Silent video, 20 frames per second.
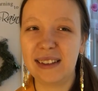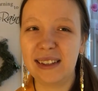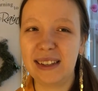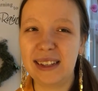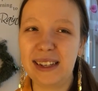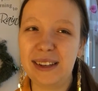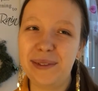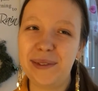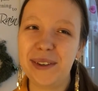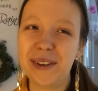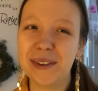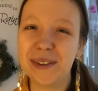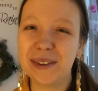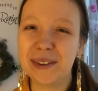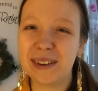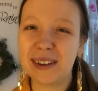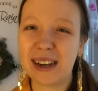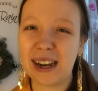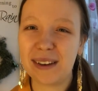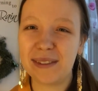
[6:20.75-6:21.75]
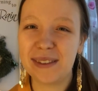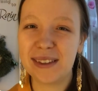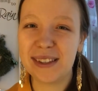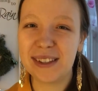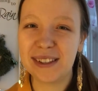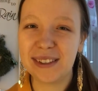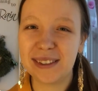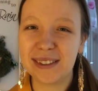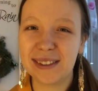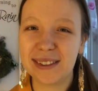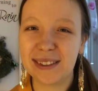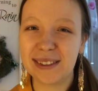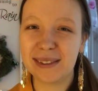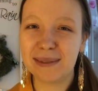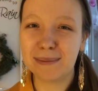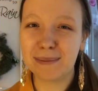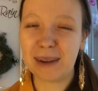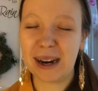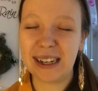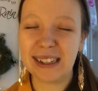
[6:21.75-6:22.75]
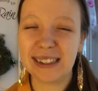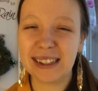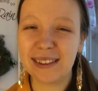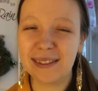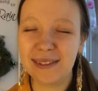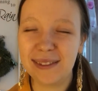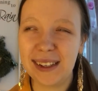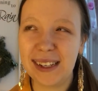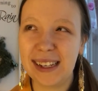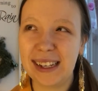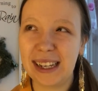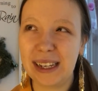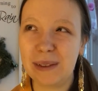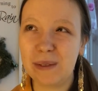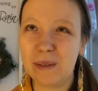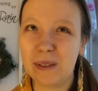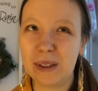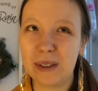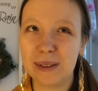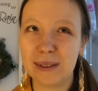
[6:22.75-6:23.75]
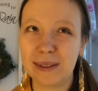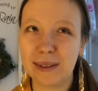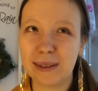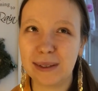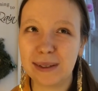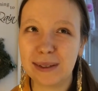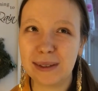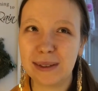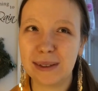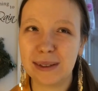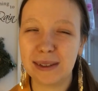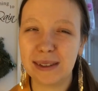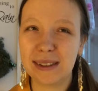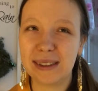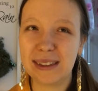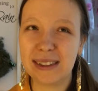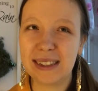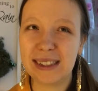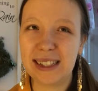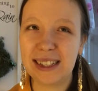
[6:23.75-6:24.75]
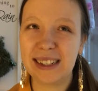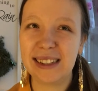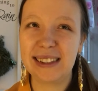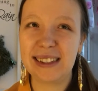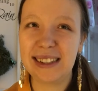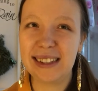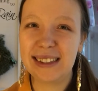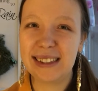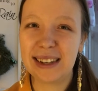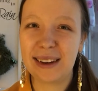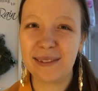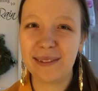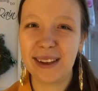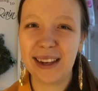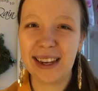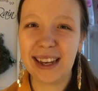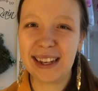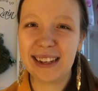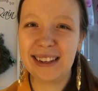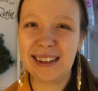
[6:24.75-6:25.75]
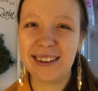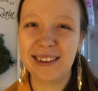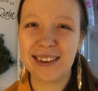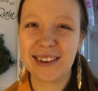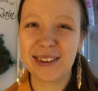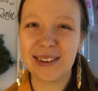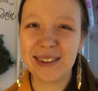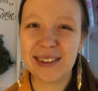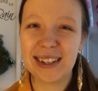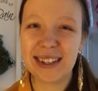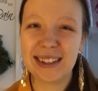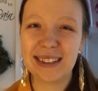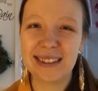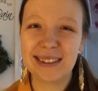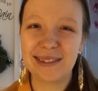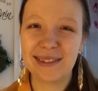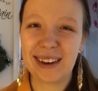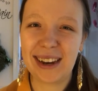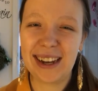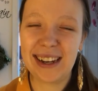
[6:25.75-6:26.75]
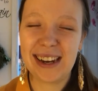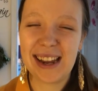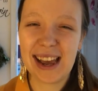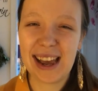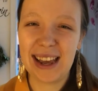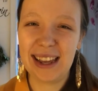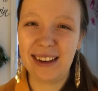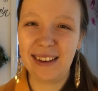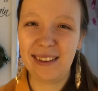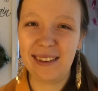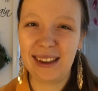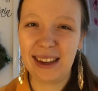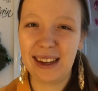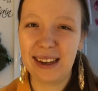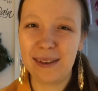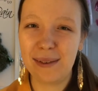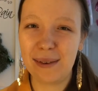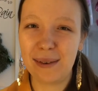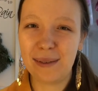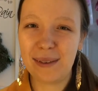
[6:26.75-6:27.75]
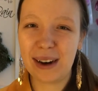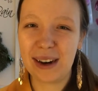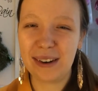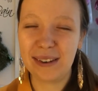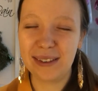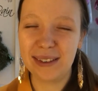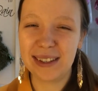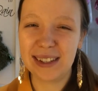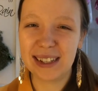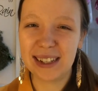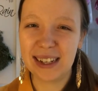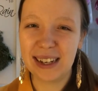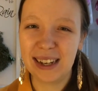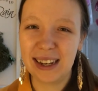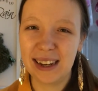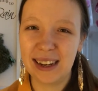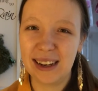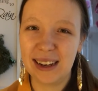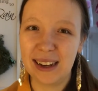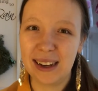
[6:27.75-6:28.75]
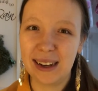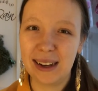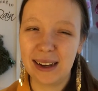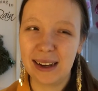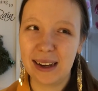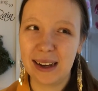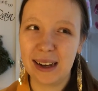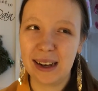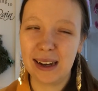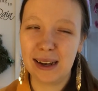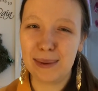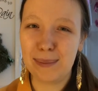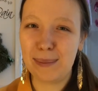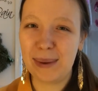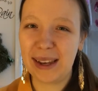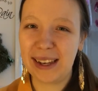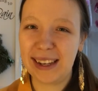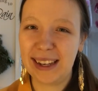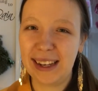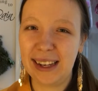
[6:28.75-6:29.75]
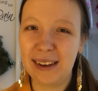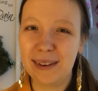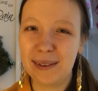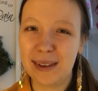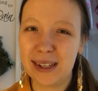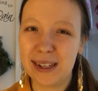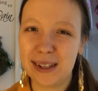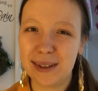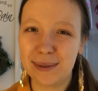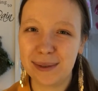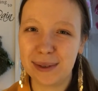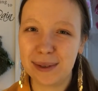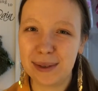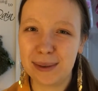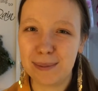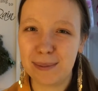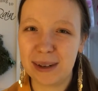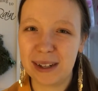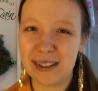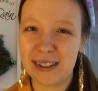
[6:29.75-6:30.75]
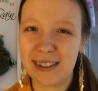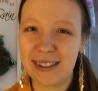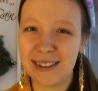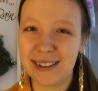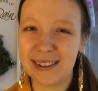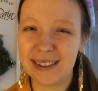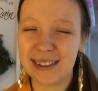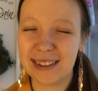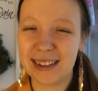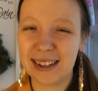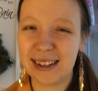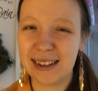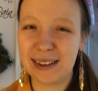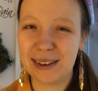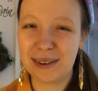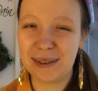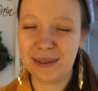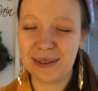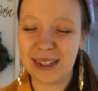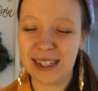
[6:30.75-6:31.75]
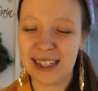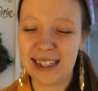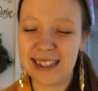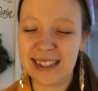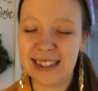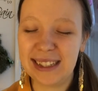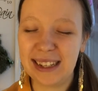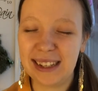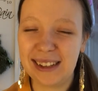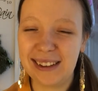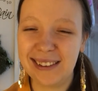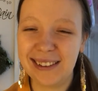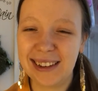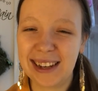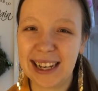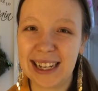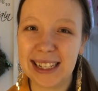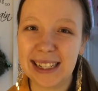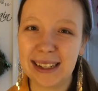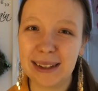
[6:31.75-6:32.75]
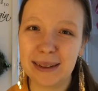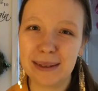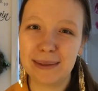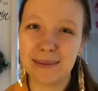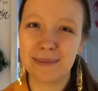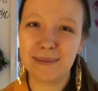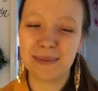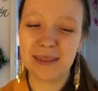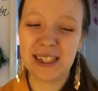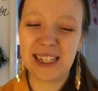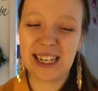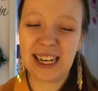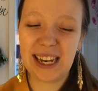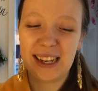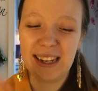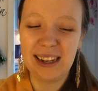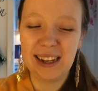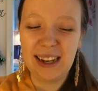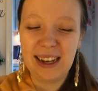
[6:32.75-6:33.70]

If you have to buy something, if you still need something and you couldn't find anything without packing, which would produce waste, you can choose